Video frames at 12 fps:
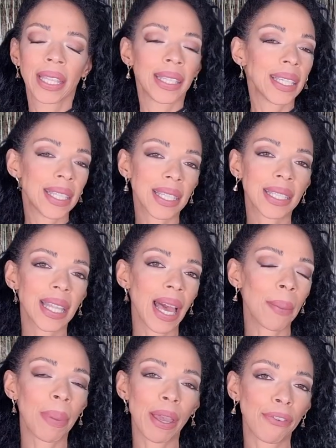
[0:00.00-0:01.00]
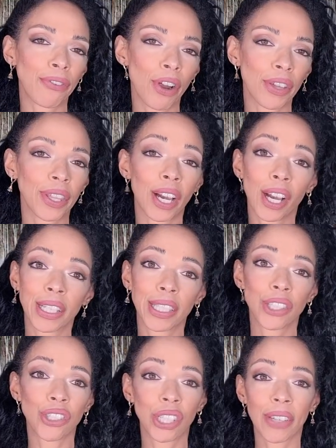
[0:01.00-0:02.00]
This is not by far the
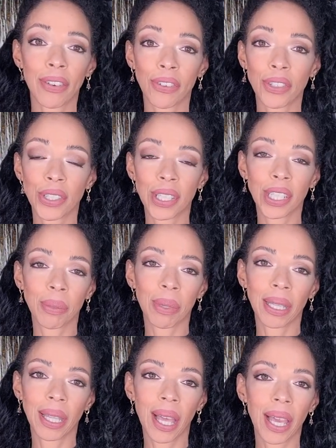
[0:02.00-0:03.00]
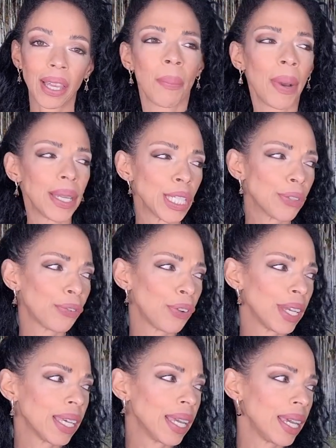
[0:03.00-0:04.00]
ugliest shit I've ever seen in my life, but it's
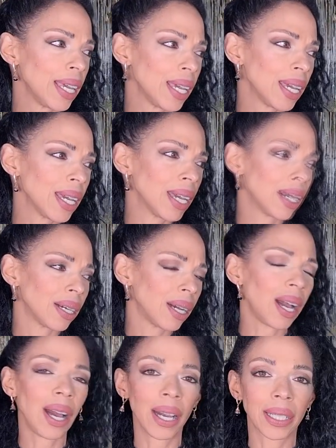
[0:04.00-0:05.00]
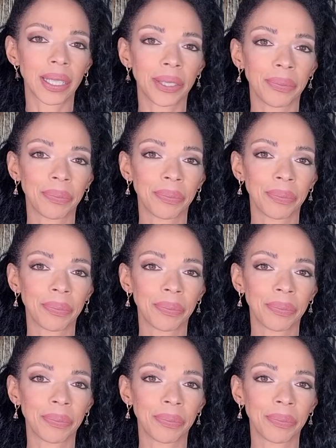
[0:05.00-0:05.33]
freaking ugly.